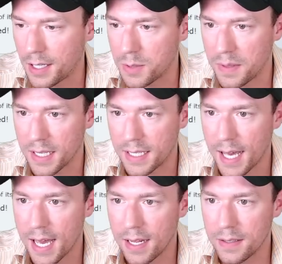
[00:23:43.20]
Diggersby
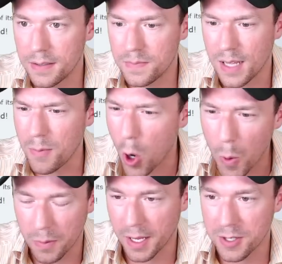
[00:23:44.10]
again. I'm
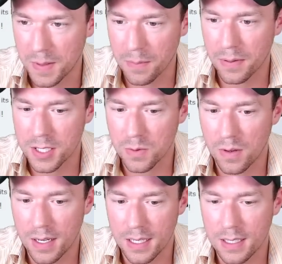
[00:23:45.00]
hoping we get a speed up plus
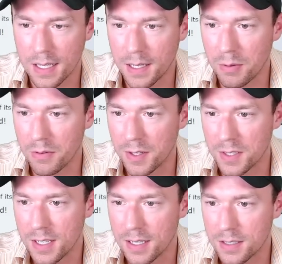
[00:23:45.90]
one, and I think we
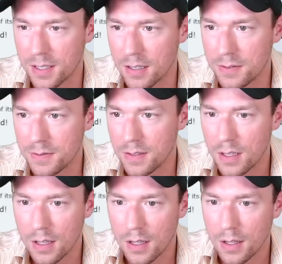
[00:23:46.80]
revealed it's not Scarf.
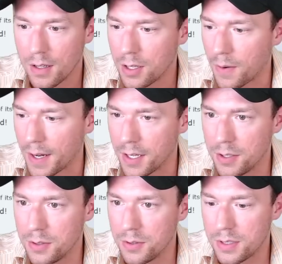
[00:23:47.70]
Great
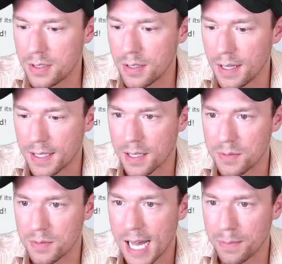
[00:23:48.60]
news. In
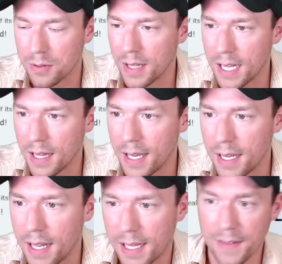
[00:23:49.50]
comes Tapu
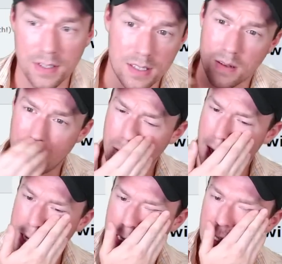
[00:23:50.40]
Lele, and it gives us the
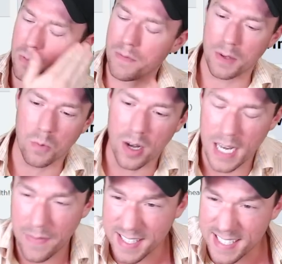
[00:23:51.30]
ideal one v
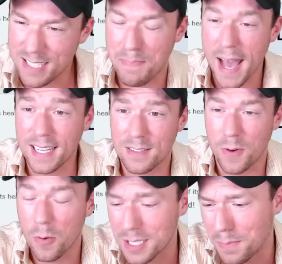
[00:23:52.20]
one. If it's Specs
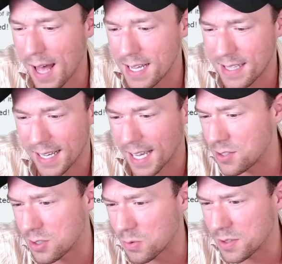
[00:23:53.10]
Focus Blast, I
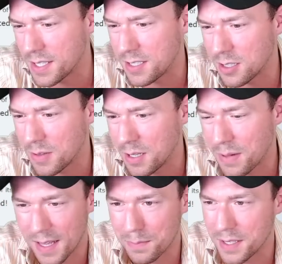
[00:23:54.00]
guess there's a world they still win,
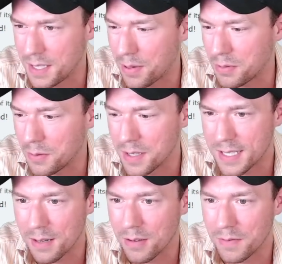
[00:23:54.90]
but I think Blissey probably
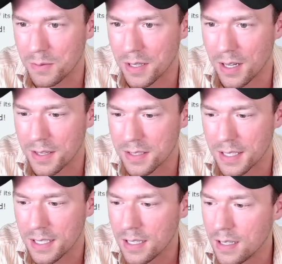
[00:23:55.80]
wins that one v one,
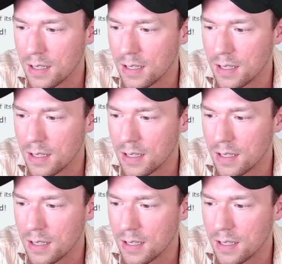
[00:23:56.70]
honestly.